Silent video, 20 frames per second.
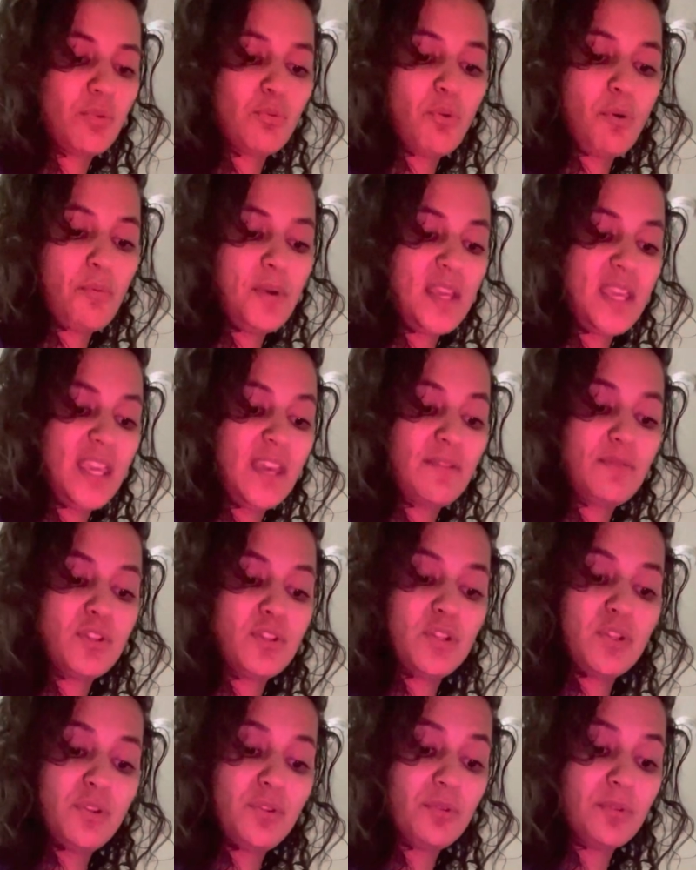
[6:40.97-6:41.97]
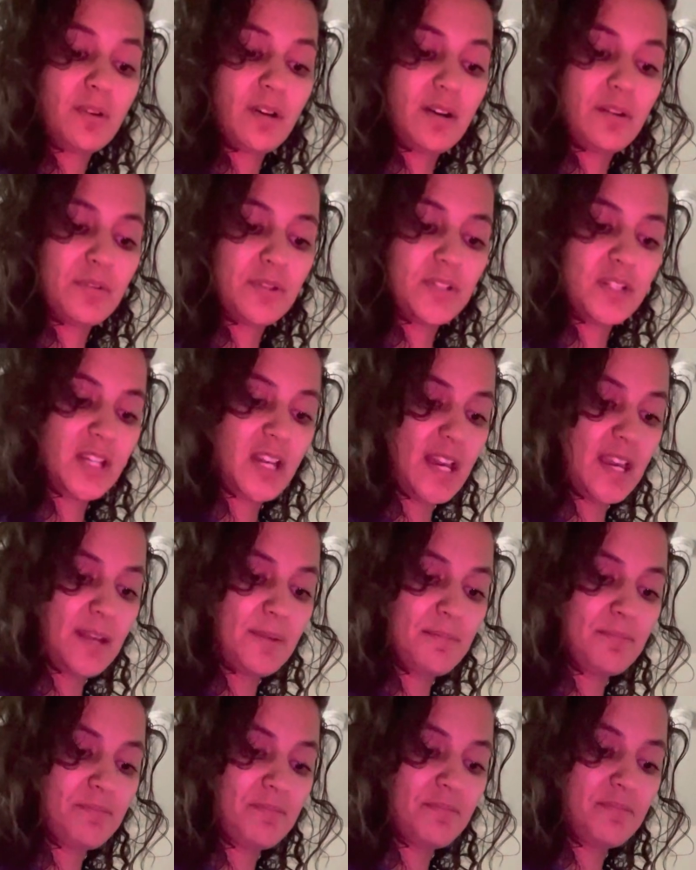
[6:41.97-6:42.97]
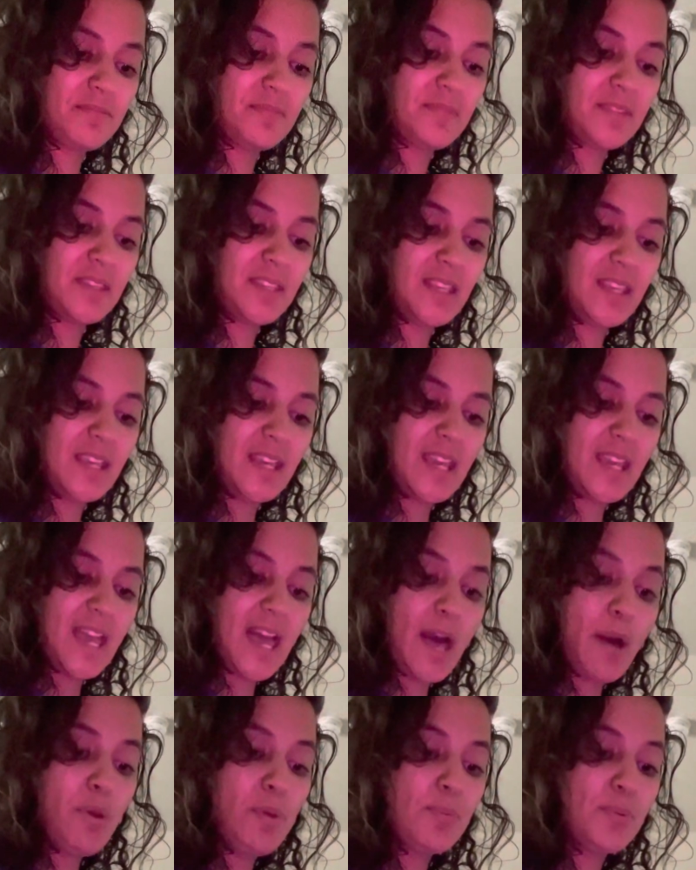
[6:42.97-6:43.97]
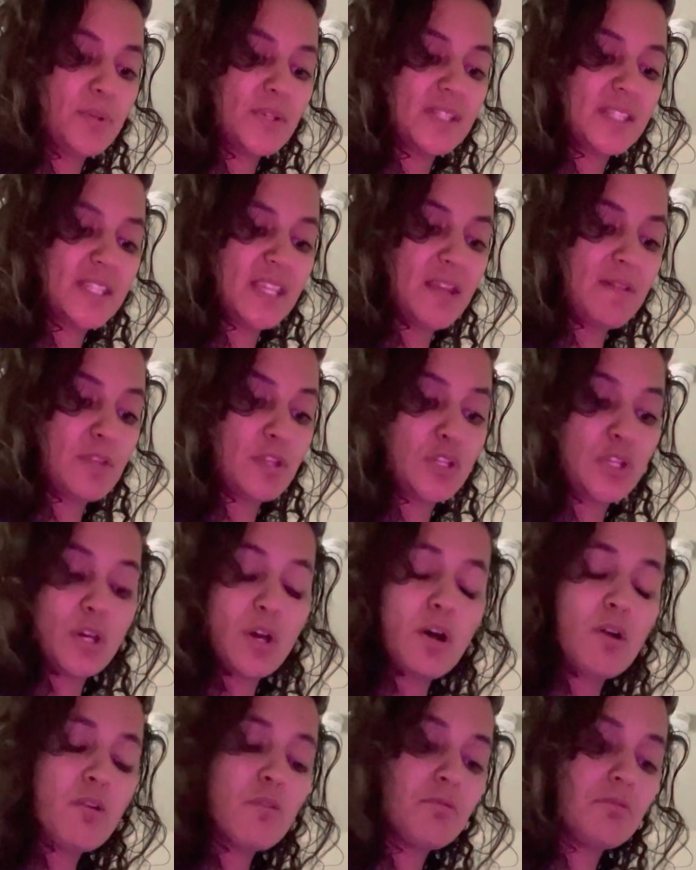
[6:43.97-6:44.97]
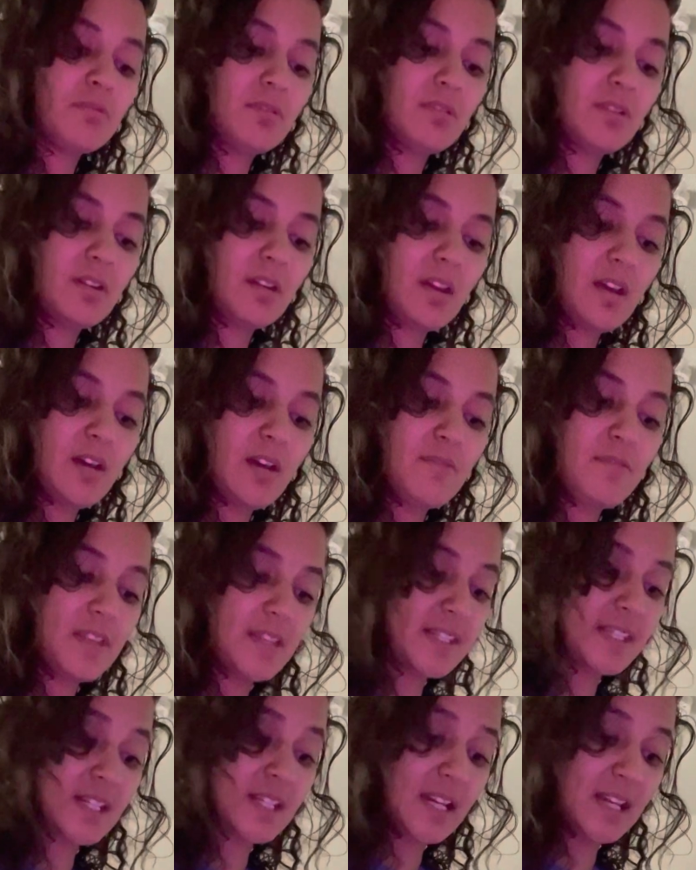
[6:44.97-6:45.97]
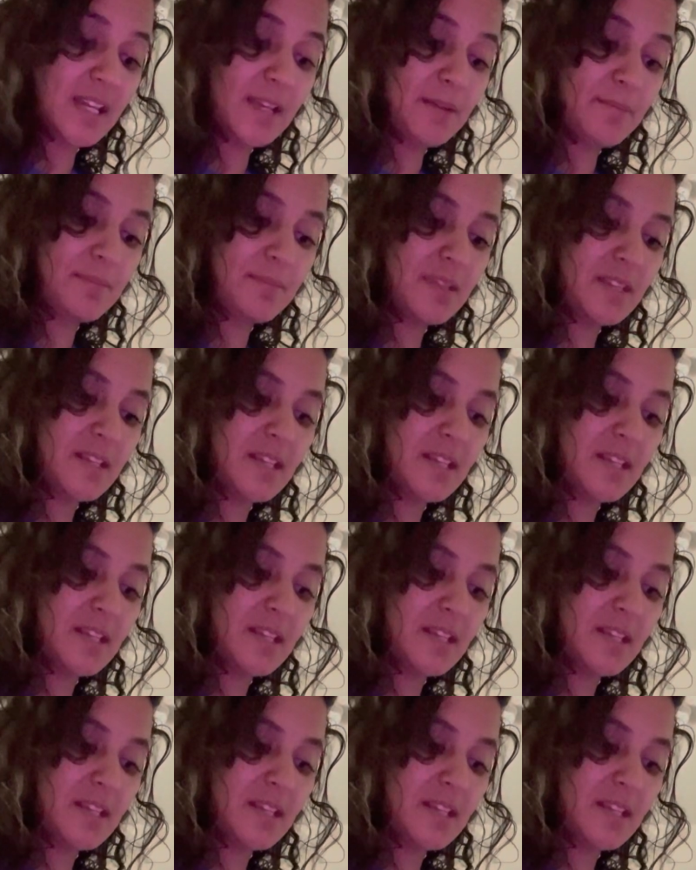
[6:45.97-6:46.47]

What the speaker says: what we give to our time, how we perceive the tone of this time,